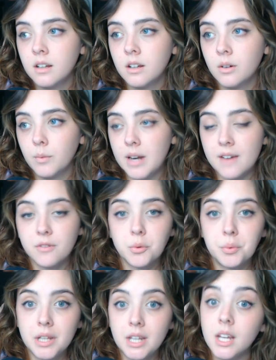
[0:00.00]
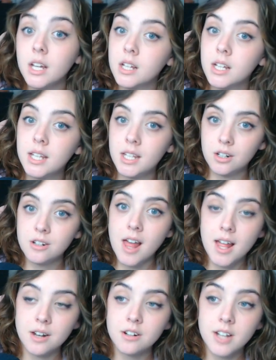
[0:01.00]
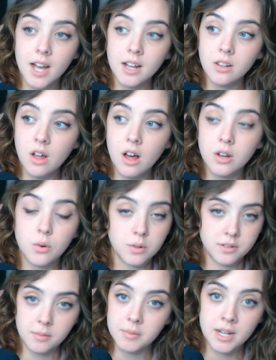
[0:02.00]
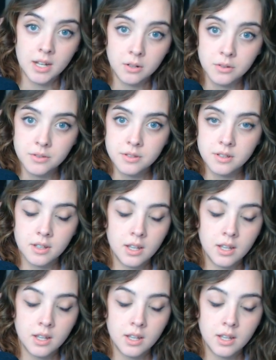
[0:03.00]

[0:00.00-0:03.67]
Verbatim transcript: whenever we hear that inner dialogue or someone else,